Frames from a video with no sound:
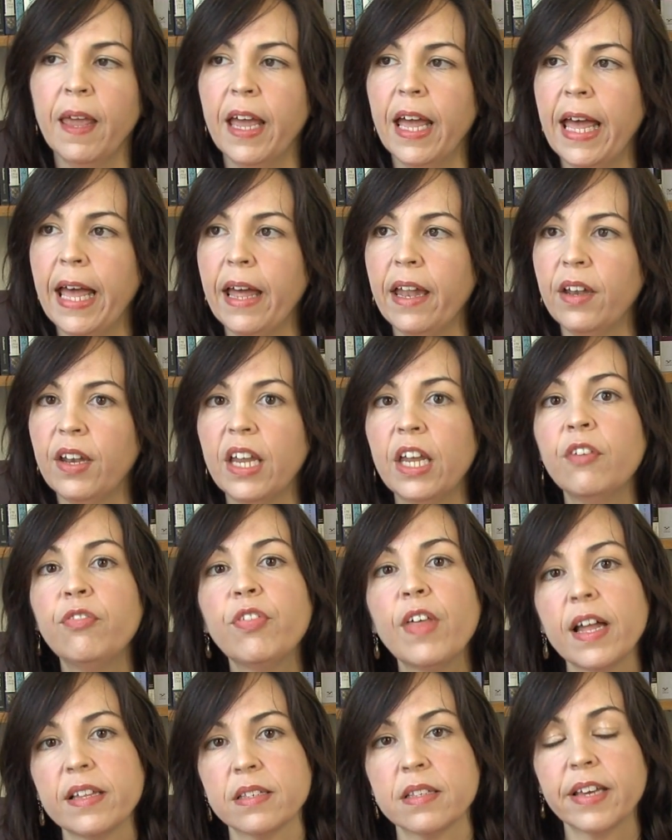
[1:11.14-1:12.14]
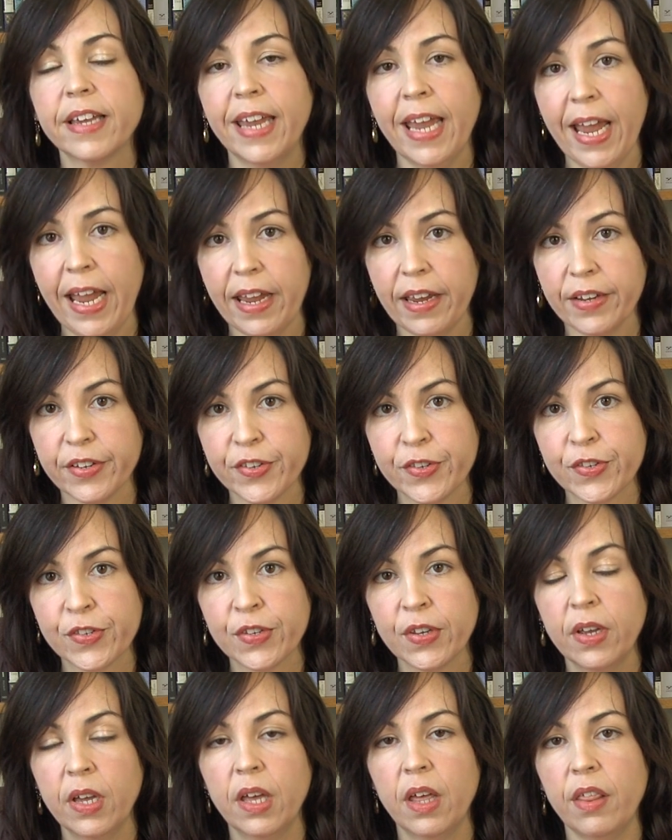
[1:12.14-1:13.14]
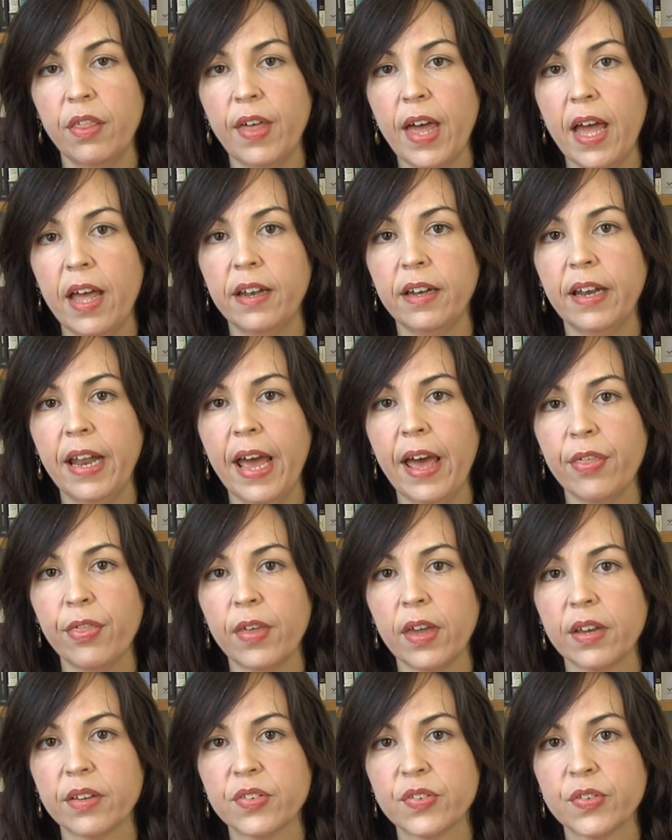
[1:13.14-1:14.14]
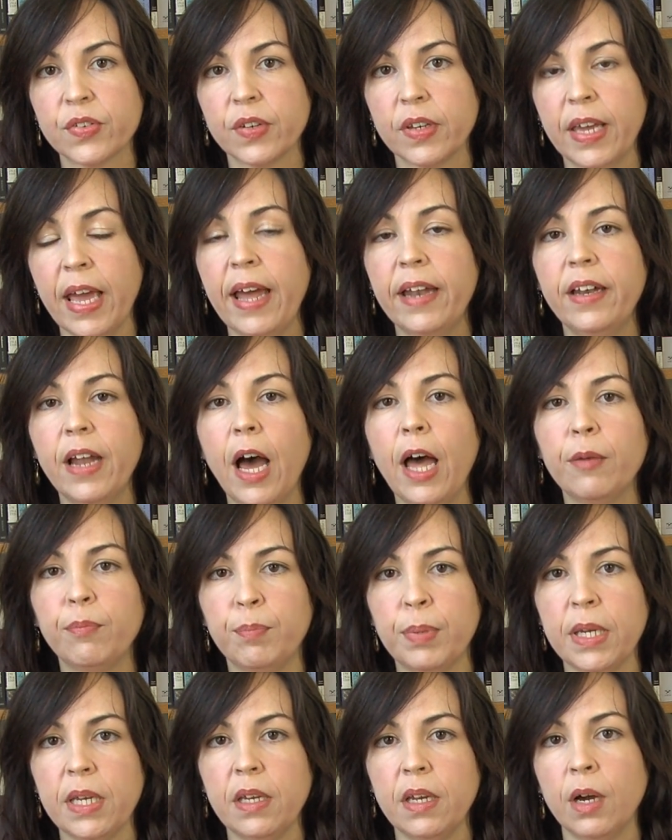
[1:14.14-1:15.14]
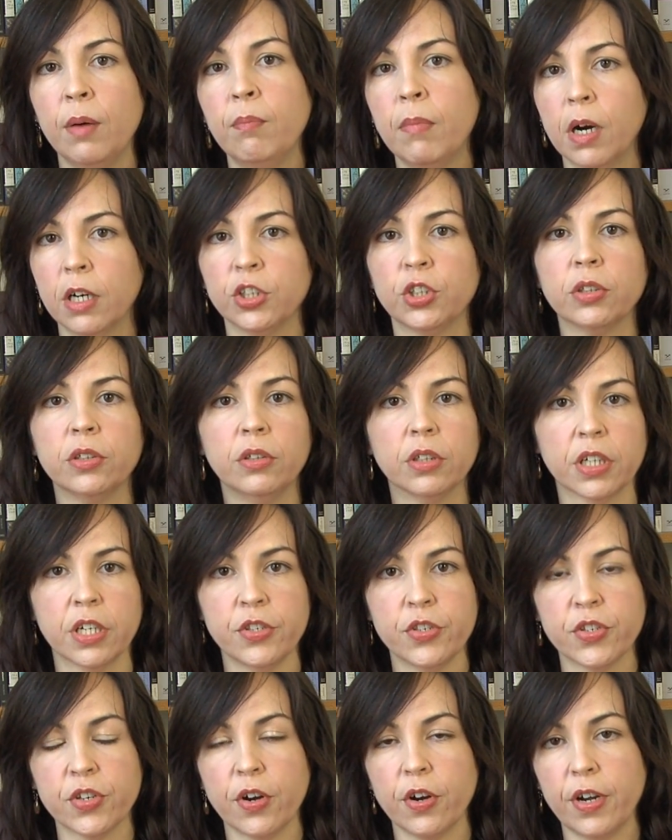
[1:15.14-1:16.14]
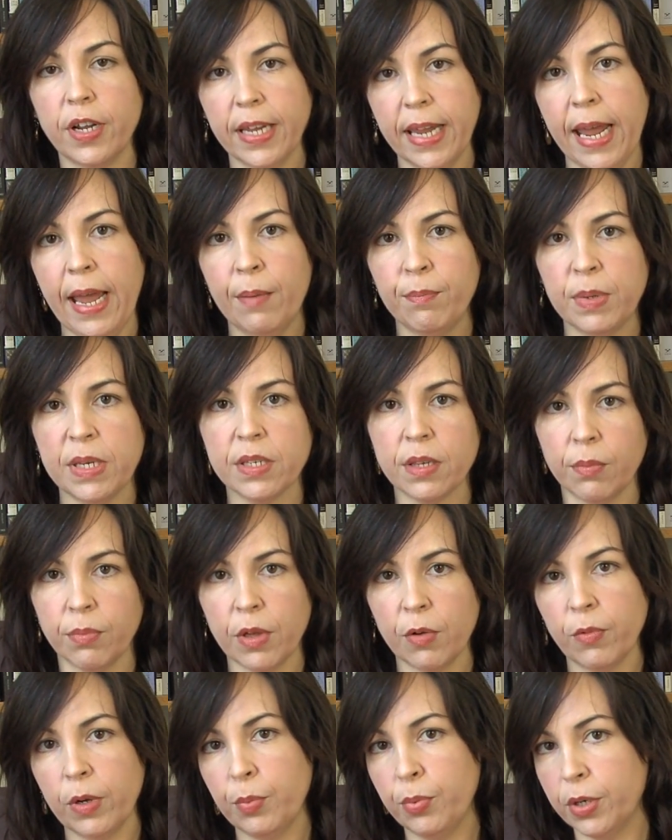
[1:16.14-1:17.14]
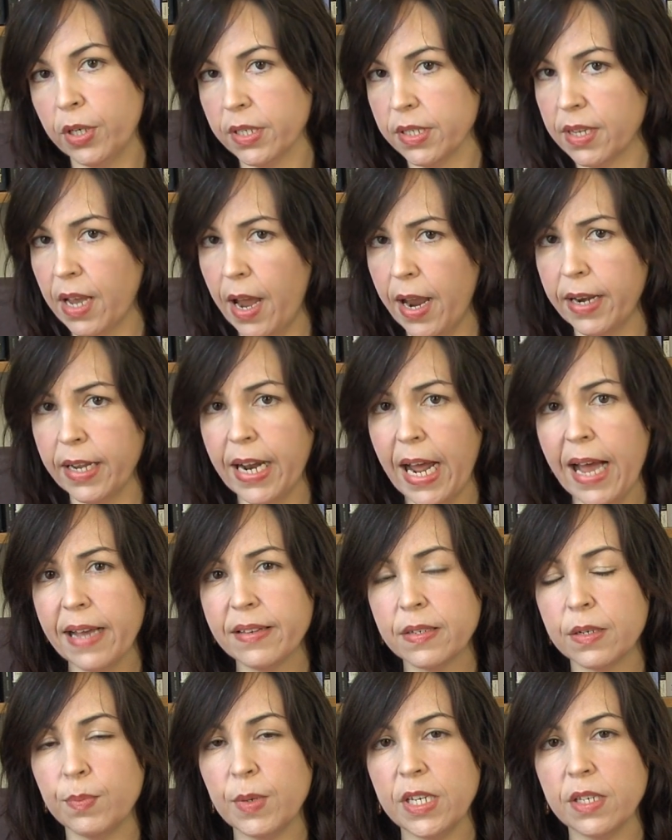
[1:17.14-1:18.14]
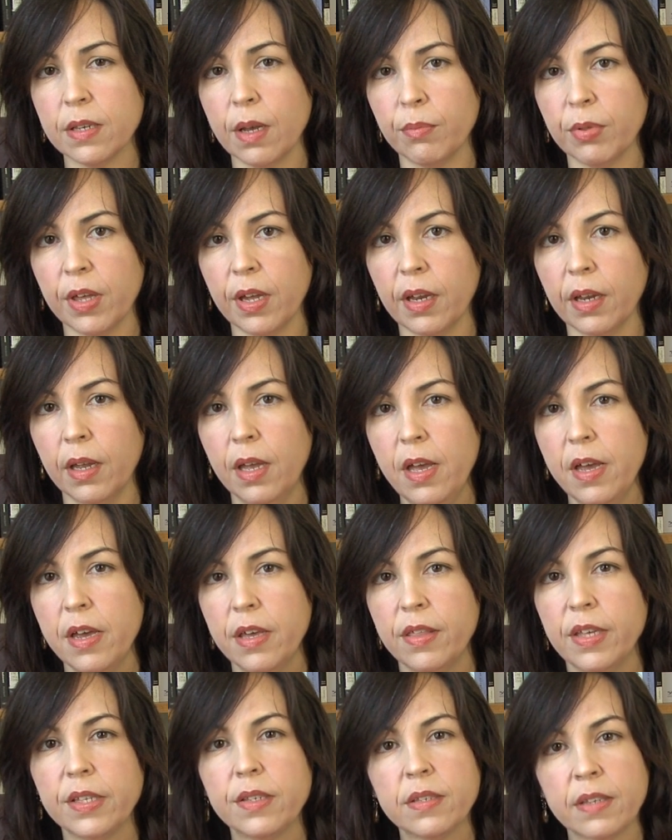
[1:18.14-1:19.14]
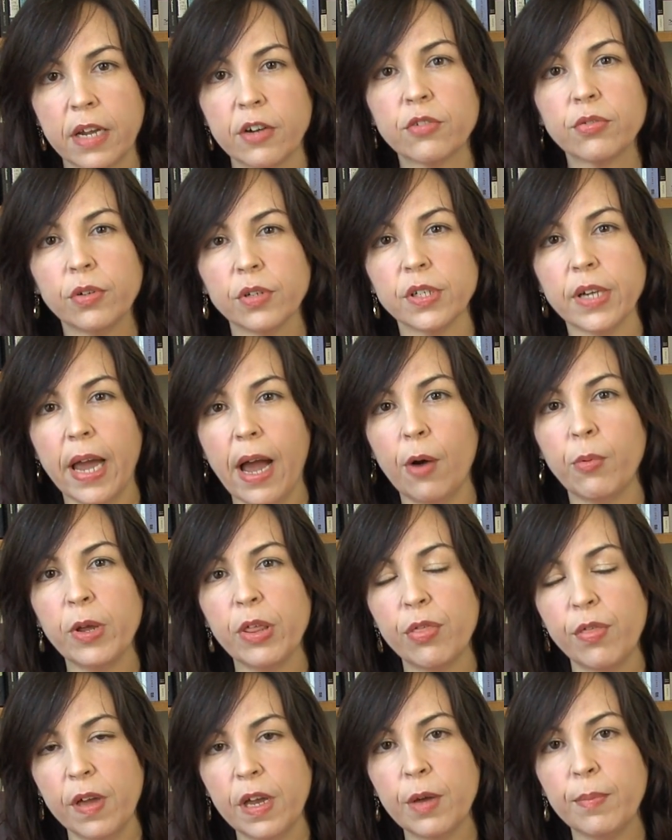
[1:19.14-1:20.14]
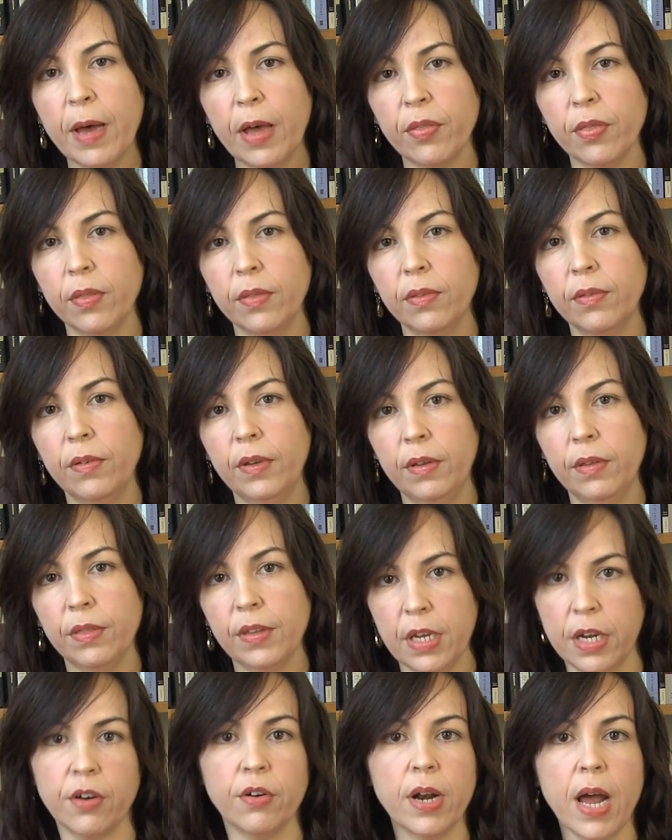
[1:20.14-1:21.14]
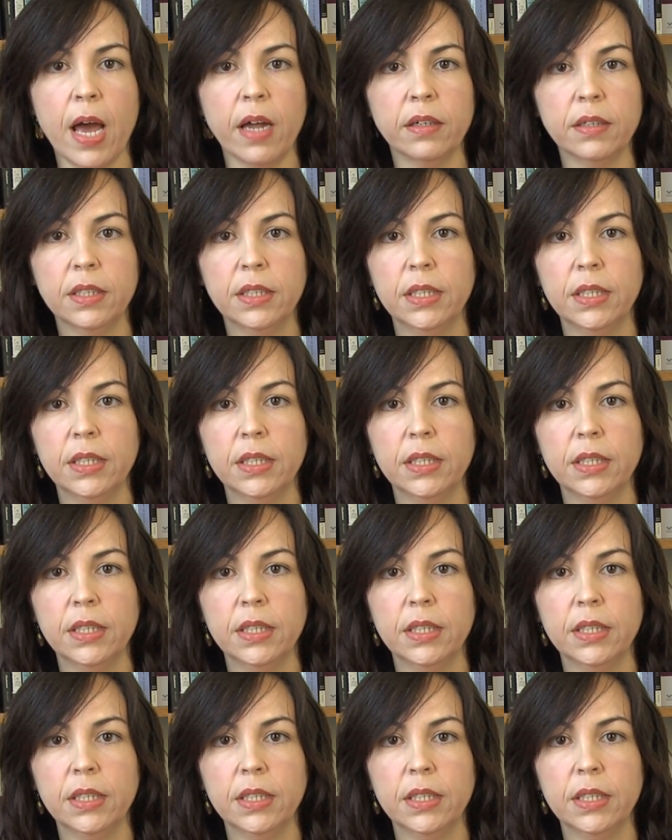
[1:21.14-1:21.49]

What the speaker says: And if that's the case, then ethics cannot be a marginal concern. It can't be something we put aside. It has to be something that's central to how we think about the internet.